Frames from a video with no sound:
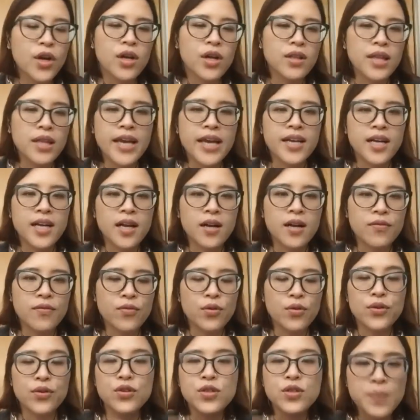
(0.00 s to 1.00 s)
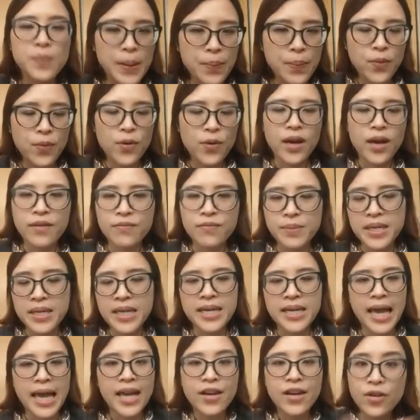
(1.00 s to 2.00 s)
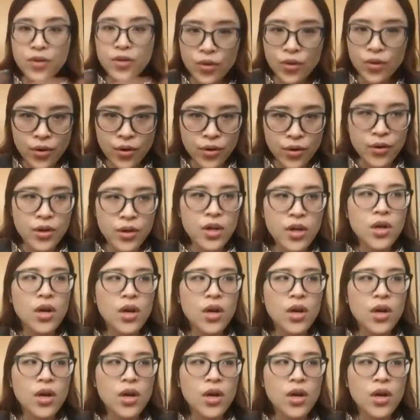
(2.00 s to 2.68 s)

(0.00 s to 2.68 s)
like for a newspaper. I've been an editor.